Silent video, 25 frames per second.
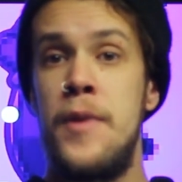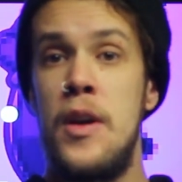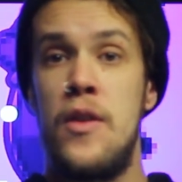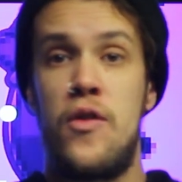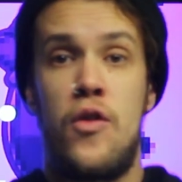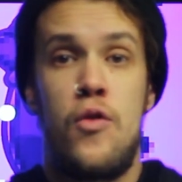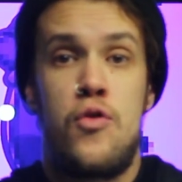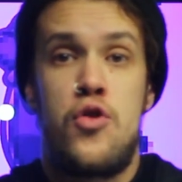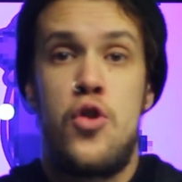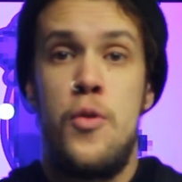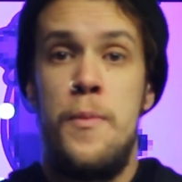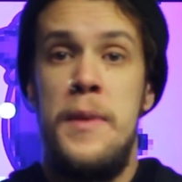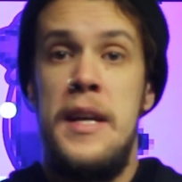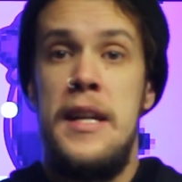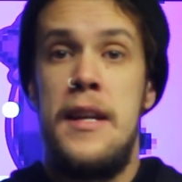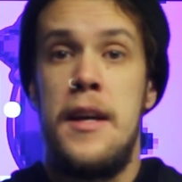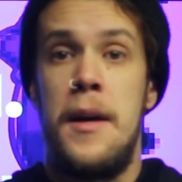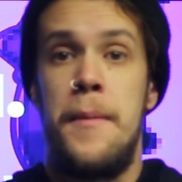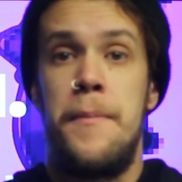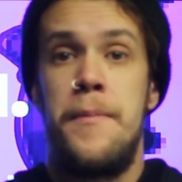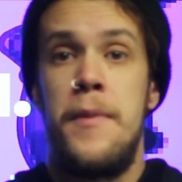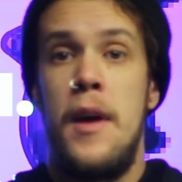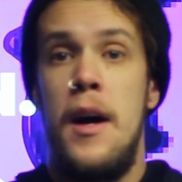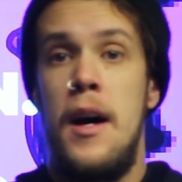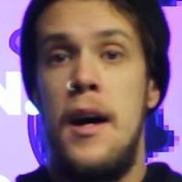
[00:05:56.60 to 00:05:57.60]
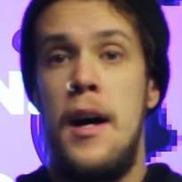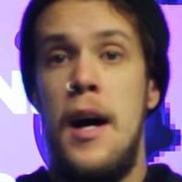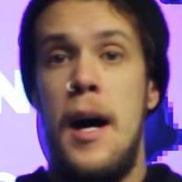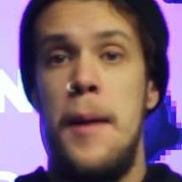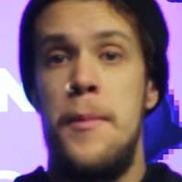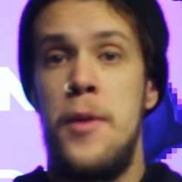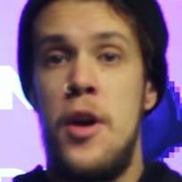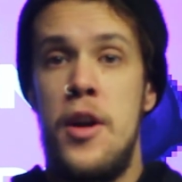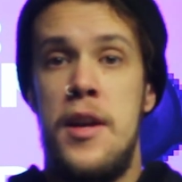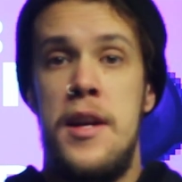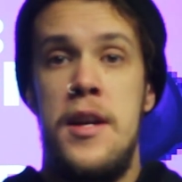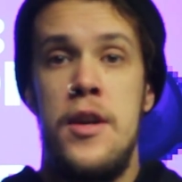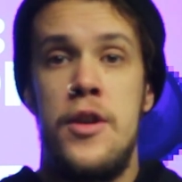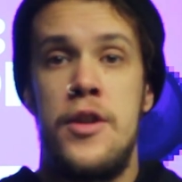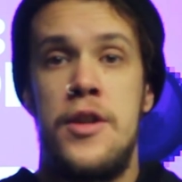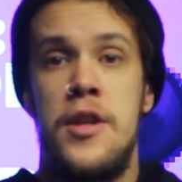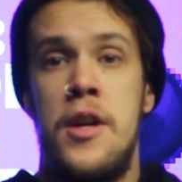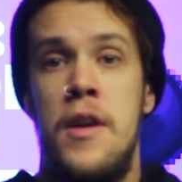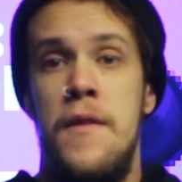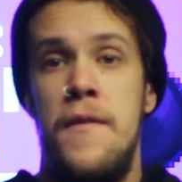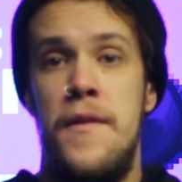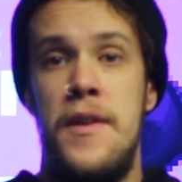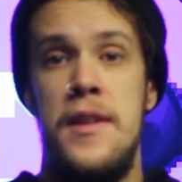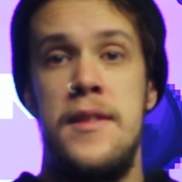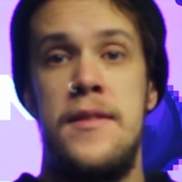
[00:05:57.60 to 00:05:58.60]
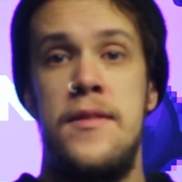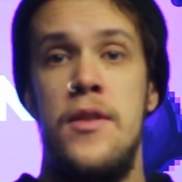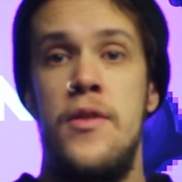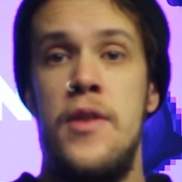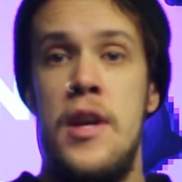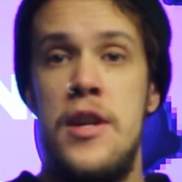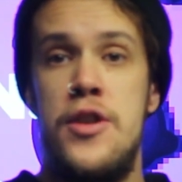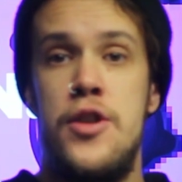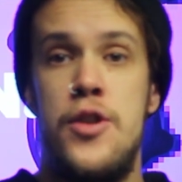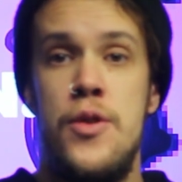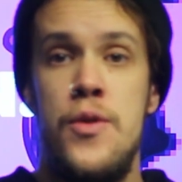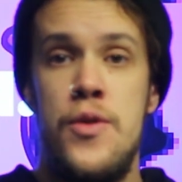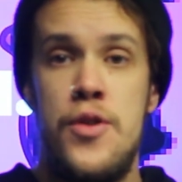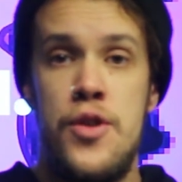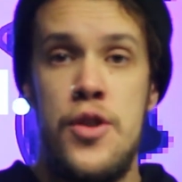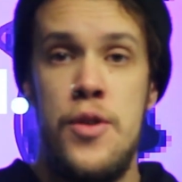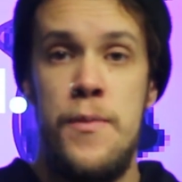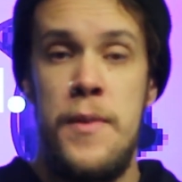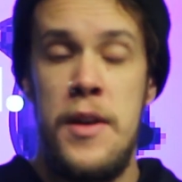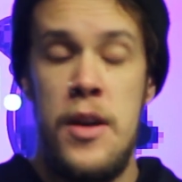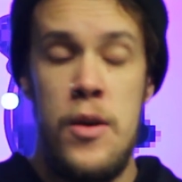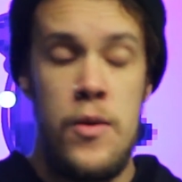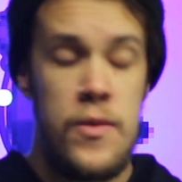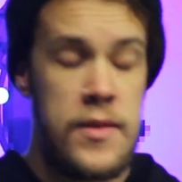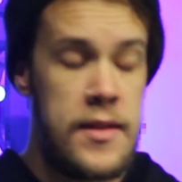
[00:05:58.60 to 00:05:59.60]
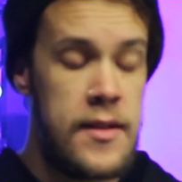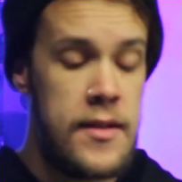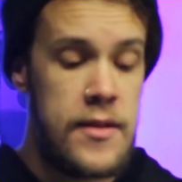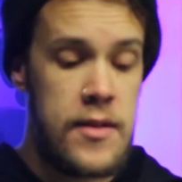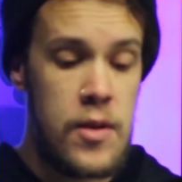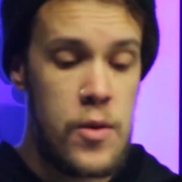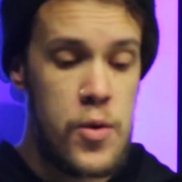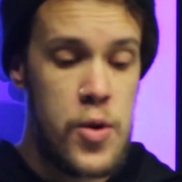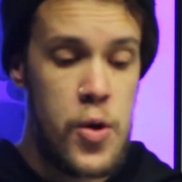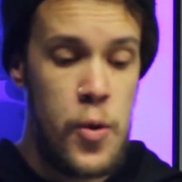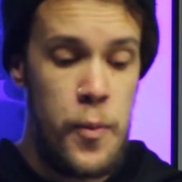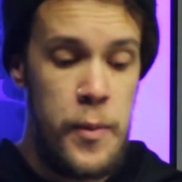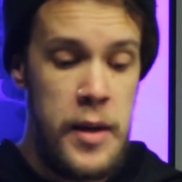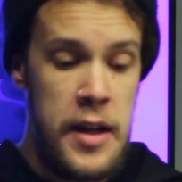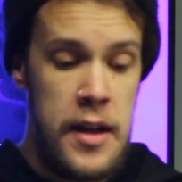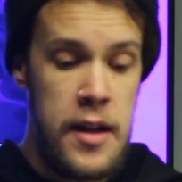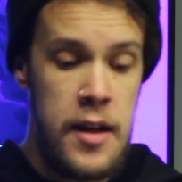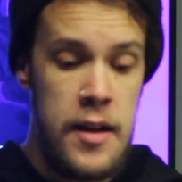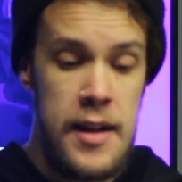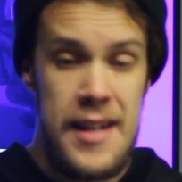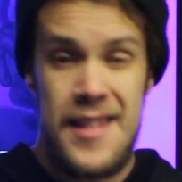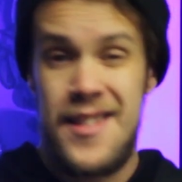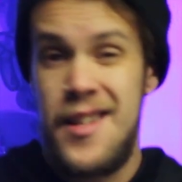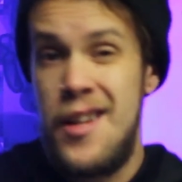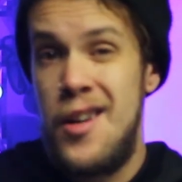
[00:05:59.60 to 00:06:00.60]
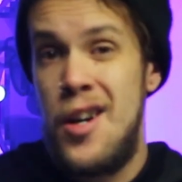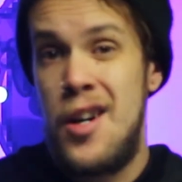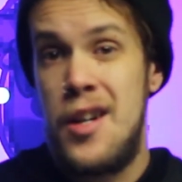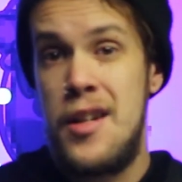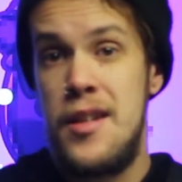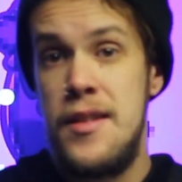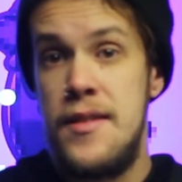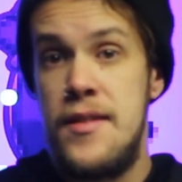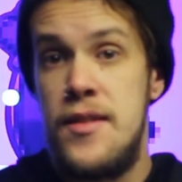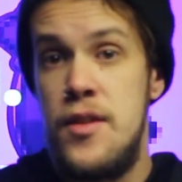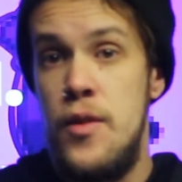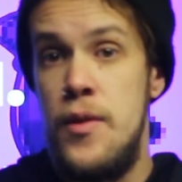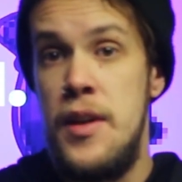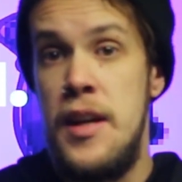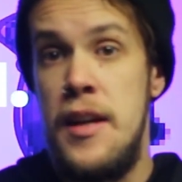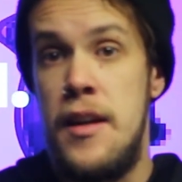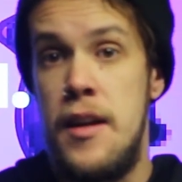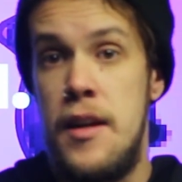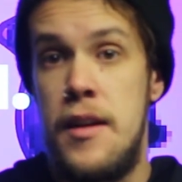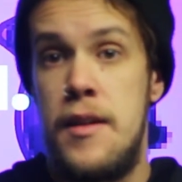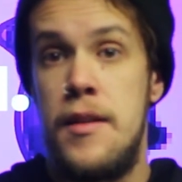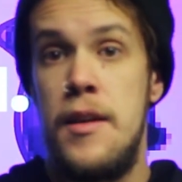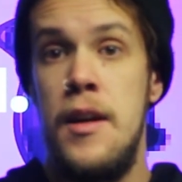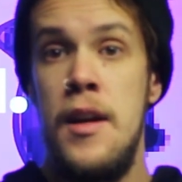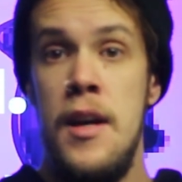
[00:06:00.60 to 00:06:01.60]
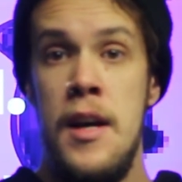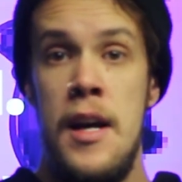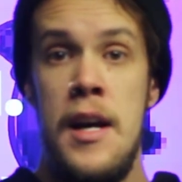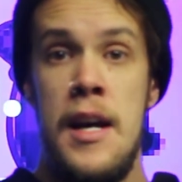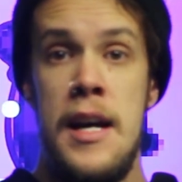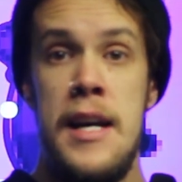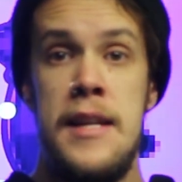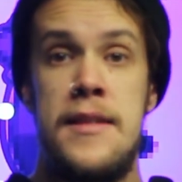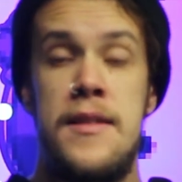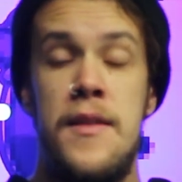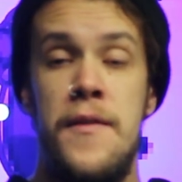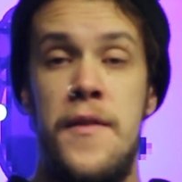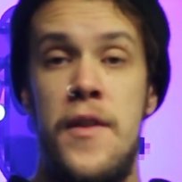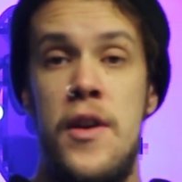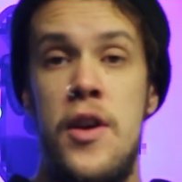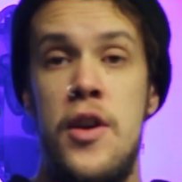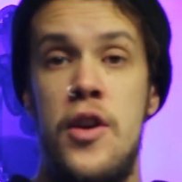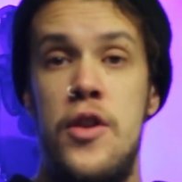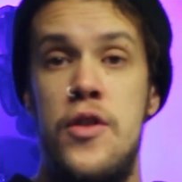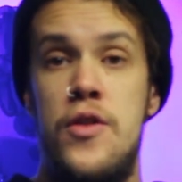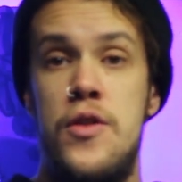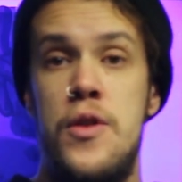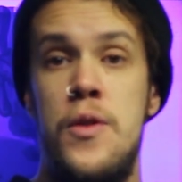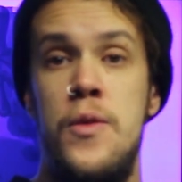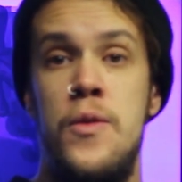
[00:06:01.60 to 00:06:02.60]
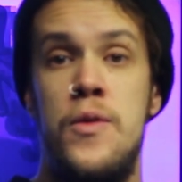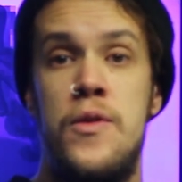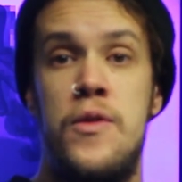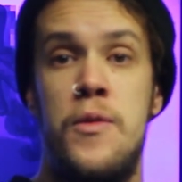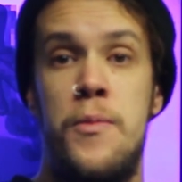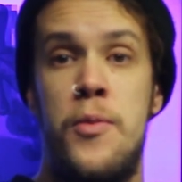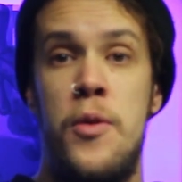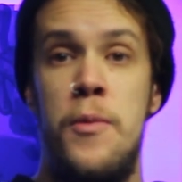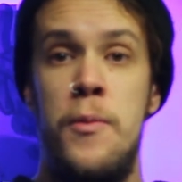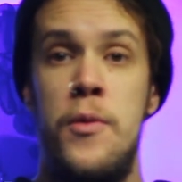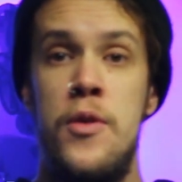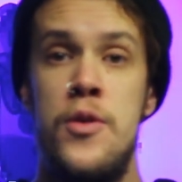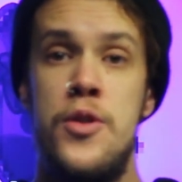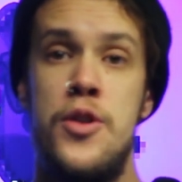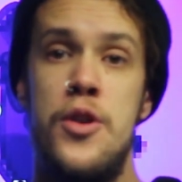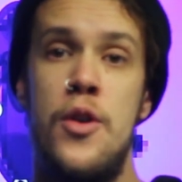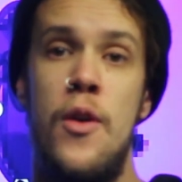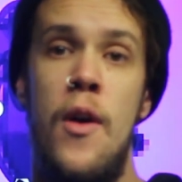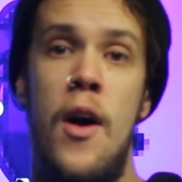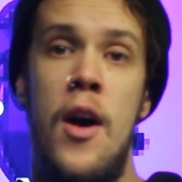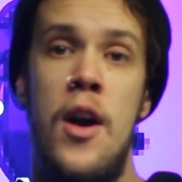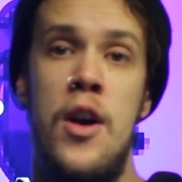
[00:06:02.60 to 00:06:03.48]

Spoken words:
social media. I'm not here to convince you that you should be using social media. As an artist, you need it. It's a very good tool to promote your